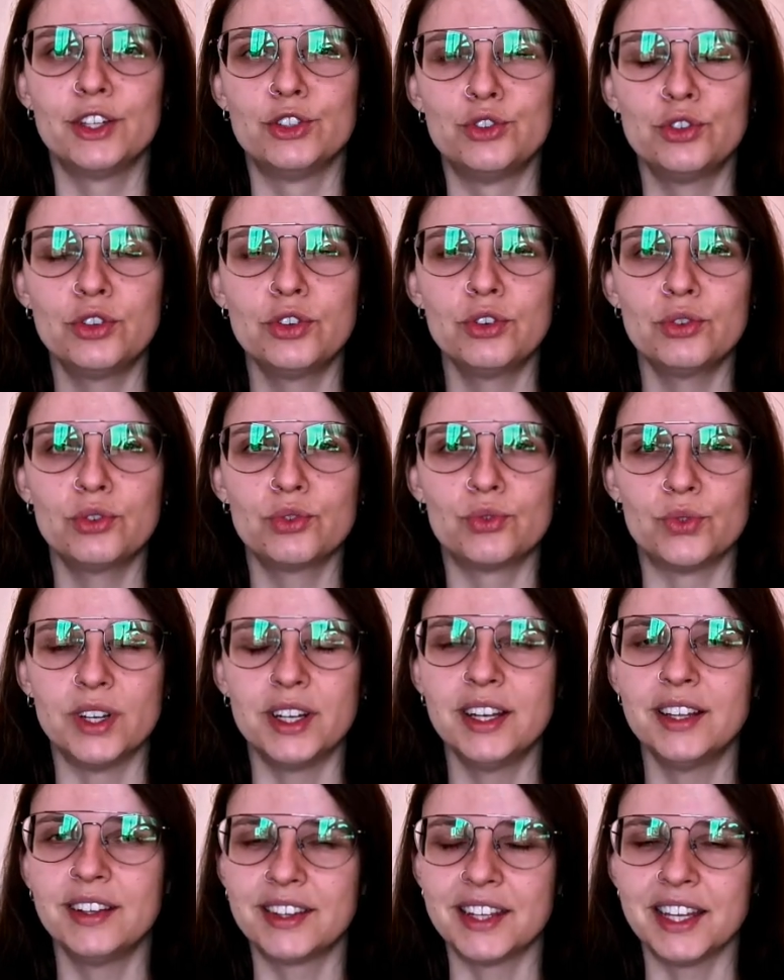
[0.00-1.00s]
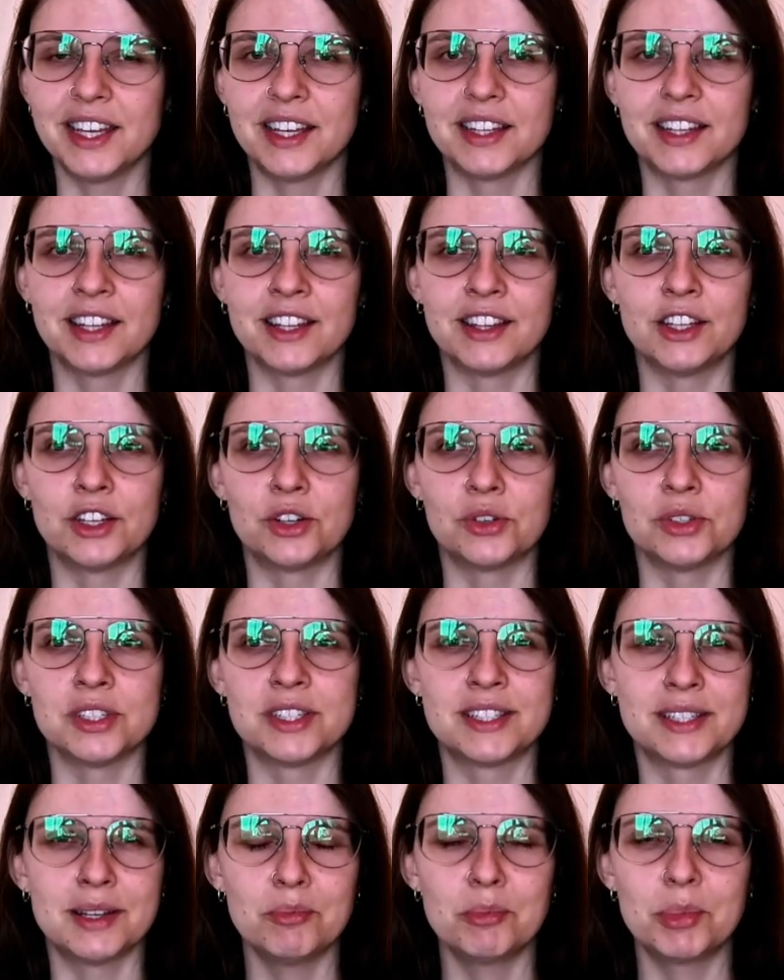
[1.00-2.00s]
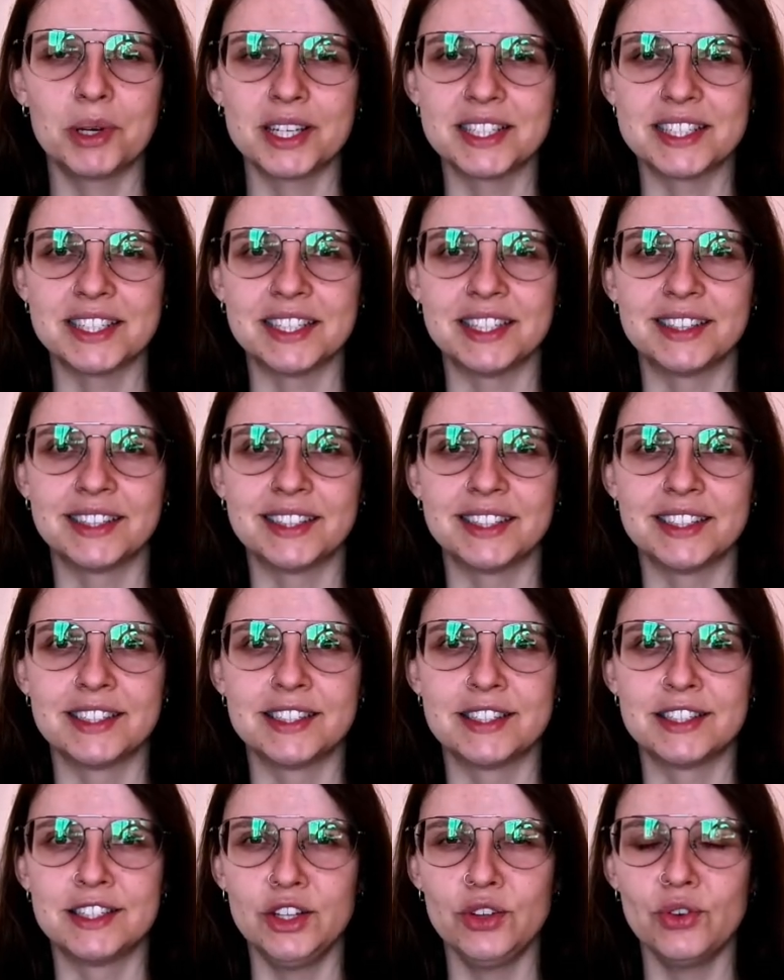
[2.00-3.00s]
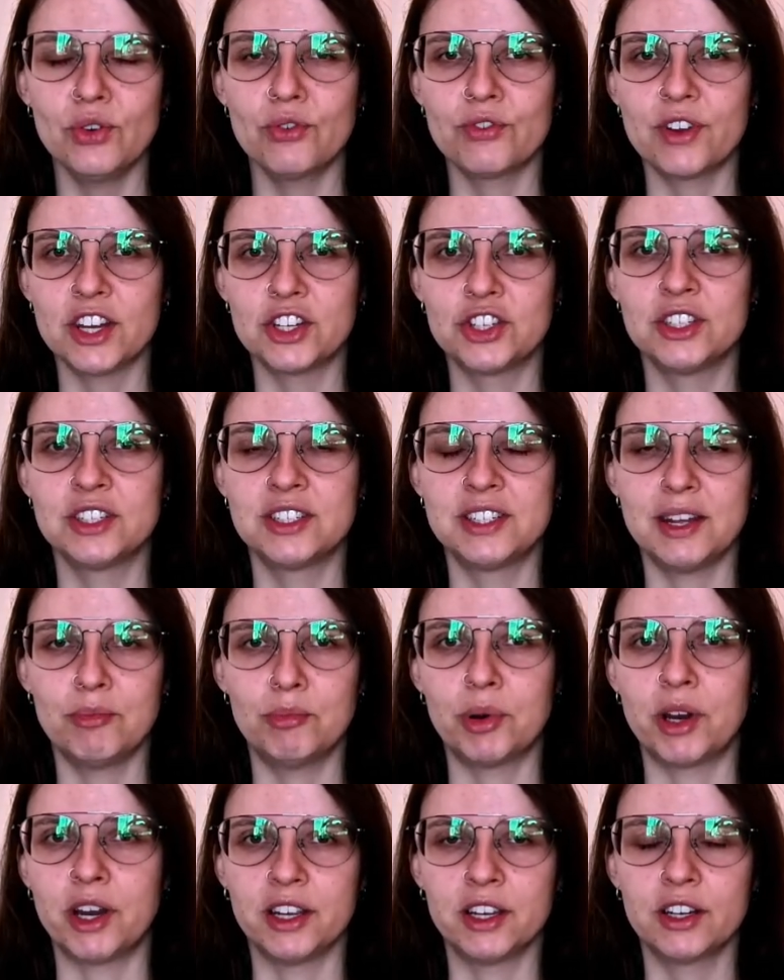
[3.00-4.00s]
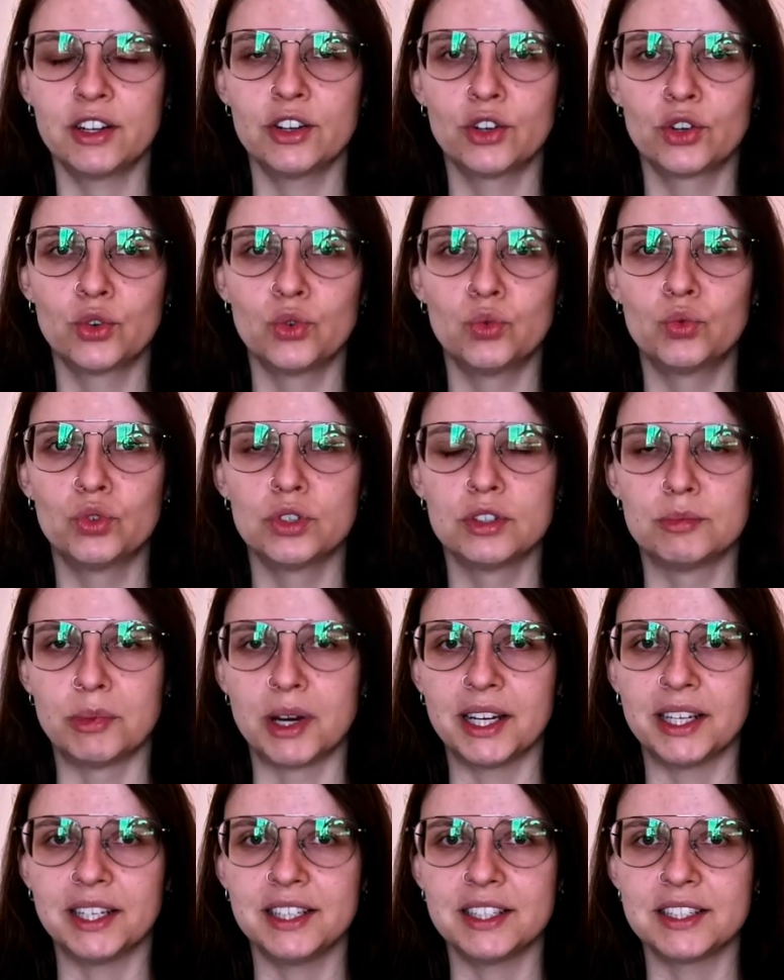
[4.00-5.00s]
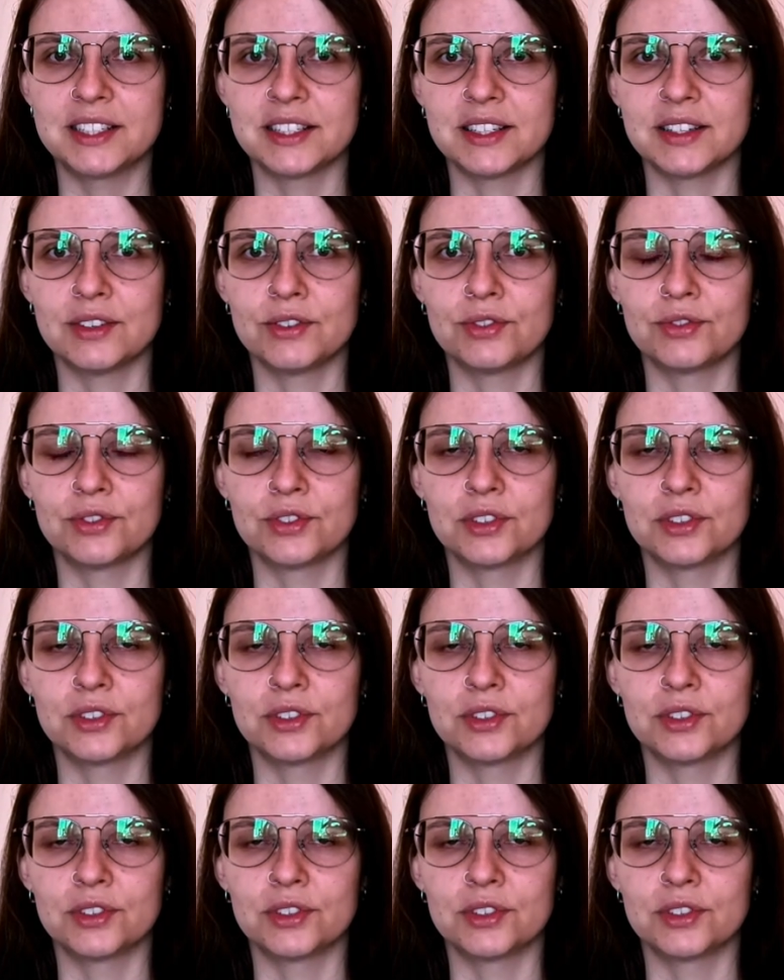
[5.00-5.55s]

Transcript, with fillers: do you really think that there is somebody in this neo-fascist empire who would mind if